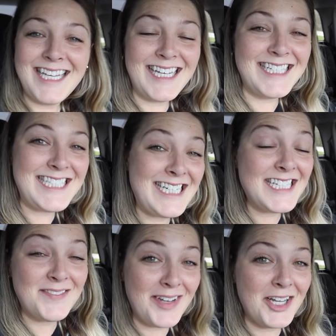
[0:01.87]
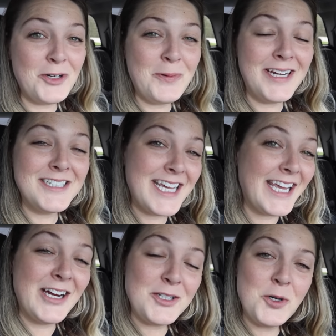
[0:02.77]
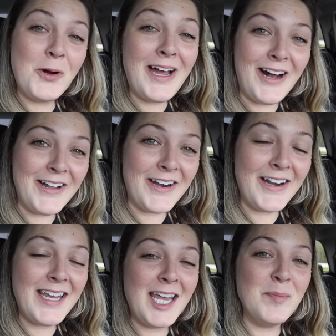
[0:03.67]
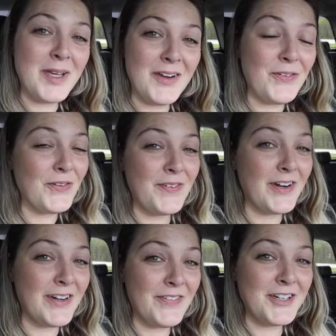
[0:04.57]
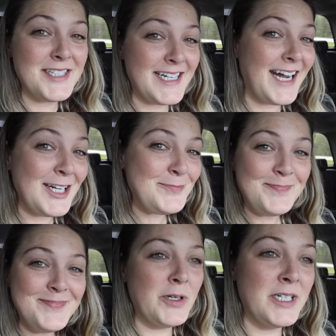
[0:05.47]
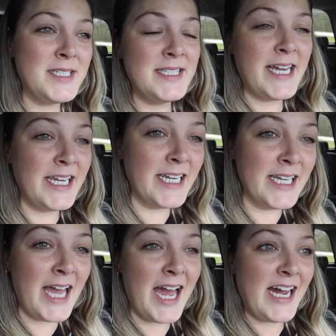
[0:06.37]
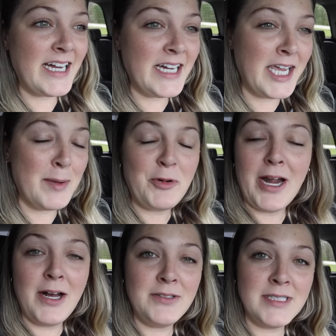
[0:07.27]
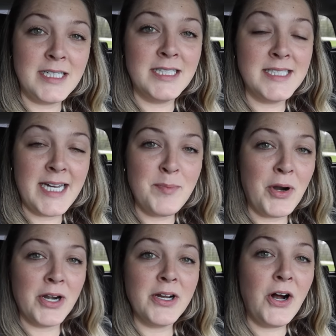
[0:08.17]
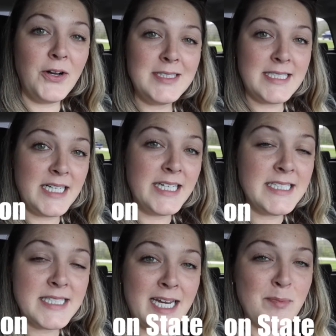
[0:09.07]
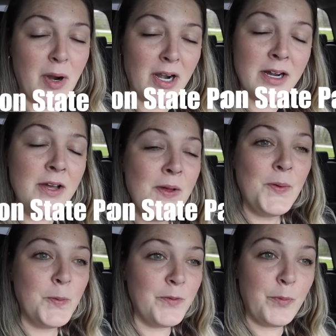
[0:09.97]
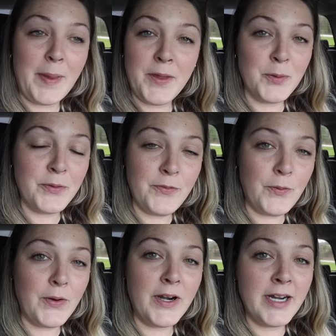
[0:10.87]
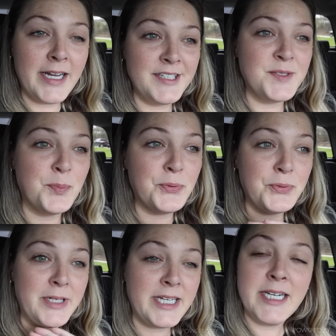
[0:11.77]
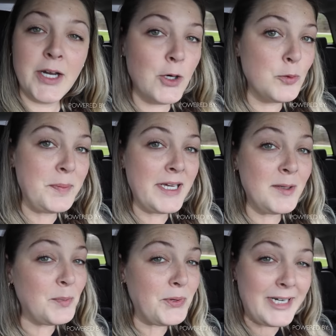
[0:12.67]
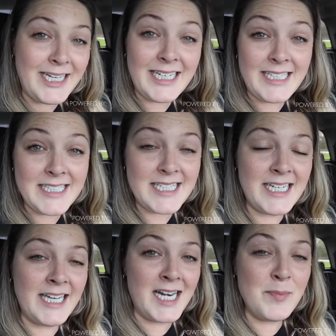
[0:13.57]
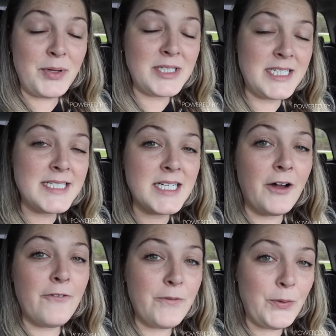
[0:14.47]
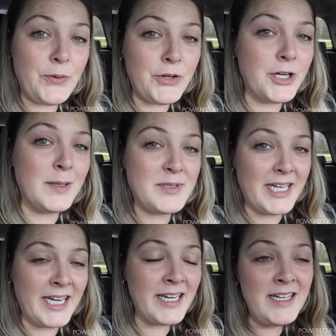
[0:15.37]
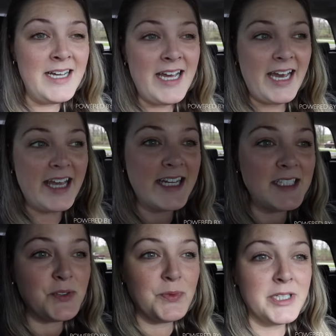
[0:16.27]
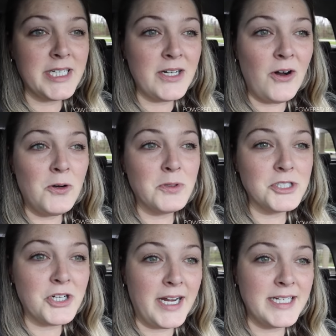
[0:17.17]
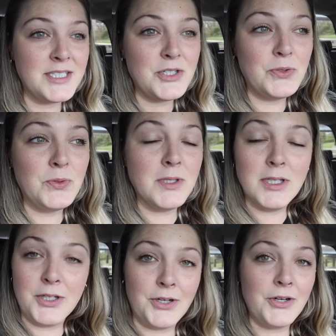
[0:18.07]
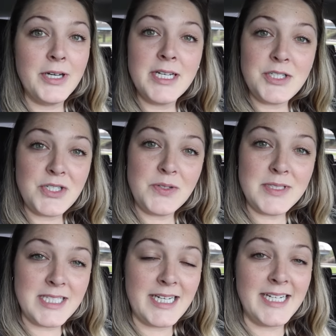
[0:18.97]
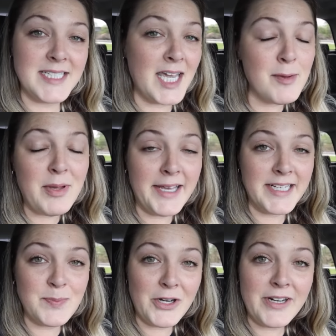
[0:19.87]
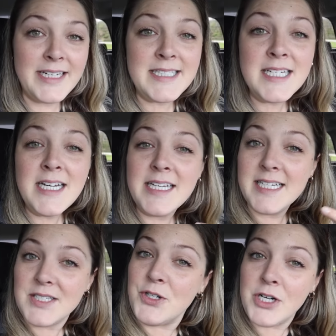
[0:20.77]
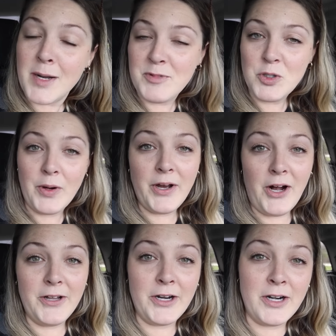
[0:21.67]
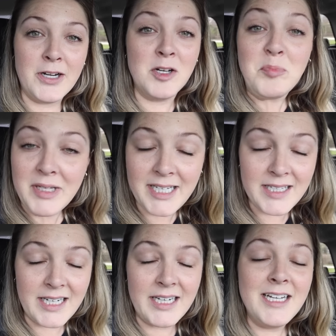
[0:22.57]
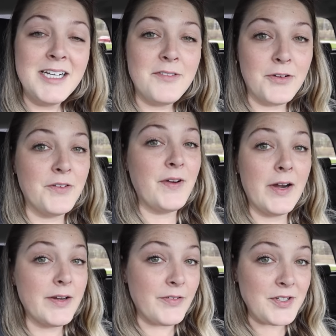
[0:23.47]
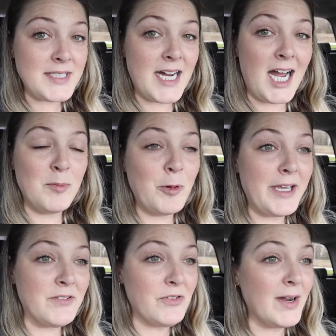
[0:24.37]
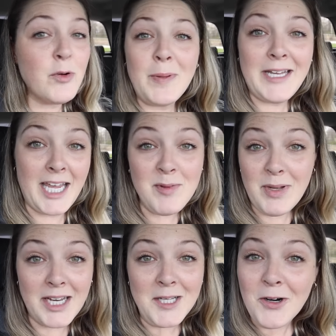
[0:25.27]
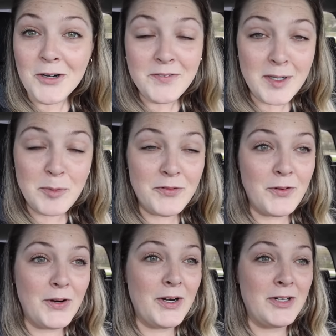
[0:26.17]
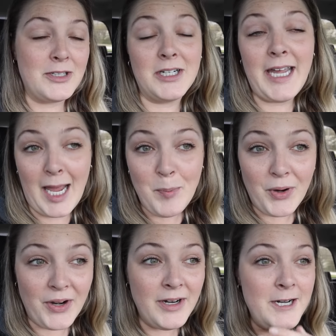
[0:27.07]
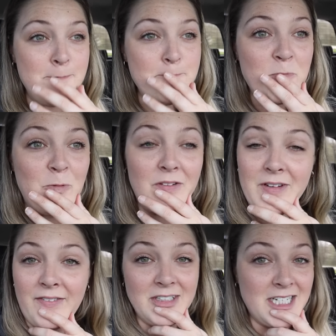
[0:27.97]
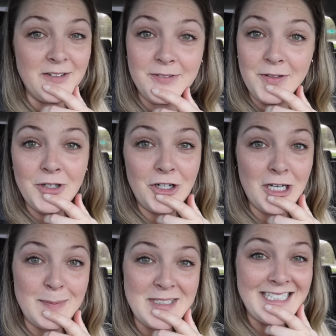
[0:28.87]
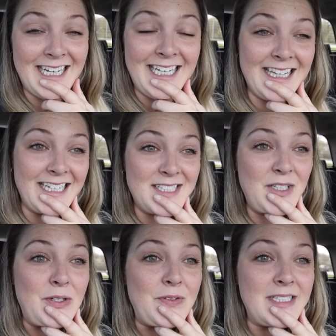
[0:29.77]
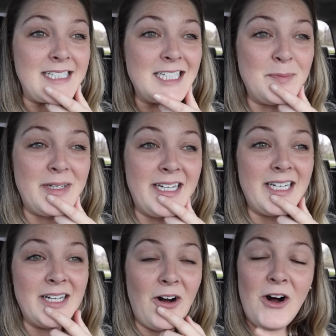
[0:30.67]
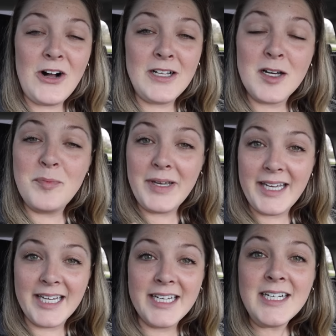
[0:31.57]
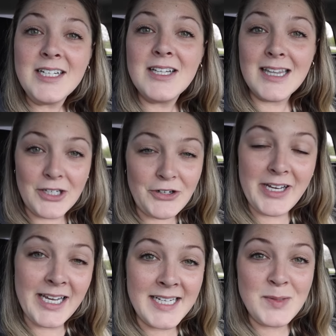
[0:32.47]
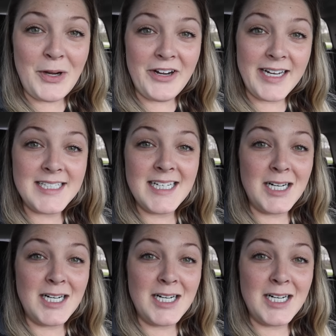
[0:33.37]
In today's video, we are taking our Toy Hauler camping for the very first time. We're staying at a campground, a state park called Dillon State Park. We've been there before. It's pretty open, pretty easy, and I booked us a full hookup site, and that's really all we're trying to learn and do in today's camping experience is hook up the Toy Hauler completely for the very first time. We have never been camping in an R V before, or a camper. We've never done full hookups and anything, so this is gonna be all a big learning experience.